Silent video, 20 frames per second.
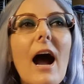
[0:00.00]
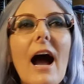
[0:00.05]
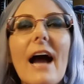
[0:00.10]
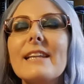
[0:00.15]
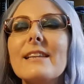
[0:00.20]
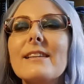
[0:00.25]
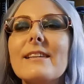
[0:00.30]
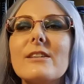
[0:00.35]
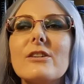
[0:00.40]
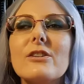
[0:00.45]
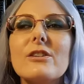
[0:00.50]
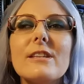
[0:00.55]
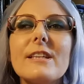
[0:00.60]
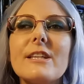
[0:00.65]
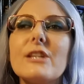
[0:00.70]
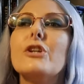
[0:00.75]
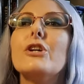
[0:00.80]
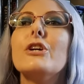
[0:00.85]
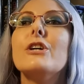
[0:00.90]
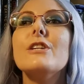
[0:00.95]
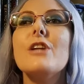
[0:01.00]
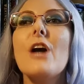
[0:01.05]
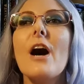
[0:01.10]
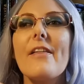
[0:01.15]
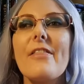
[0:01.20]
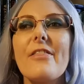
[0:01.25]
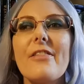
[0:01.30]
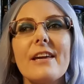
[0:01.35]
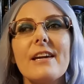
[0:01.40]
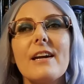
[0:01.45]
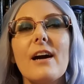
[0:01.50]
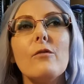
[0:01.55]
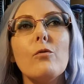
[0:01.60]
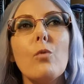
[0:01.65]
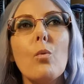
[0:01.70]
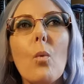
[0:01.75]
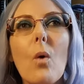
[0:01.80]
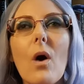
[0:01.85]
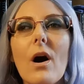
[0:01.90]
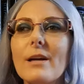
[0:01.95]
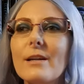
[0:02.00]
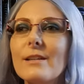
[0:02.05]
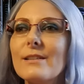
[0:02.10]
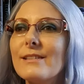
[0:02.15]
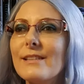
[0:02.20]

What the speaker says: I literally could not think of one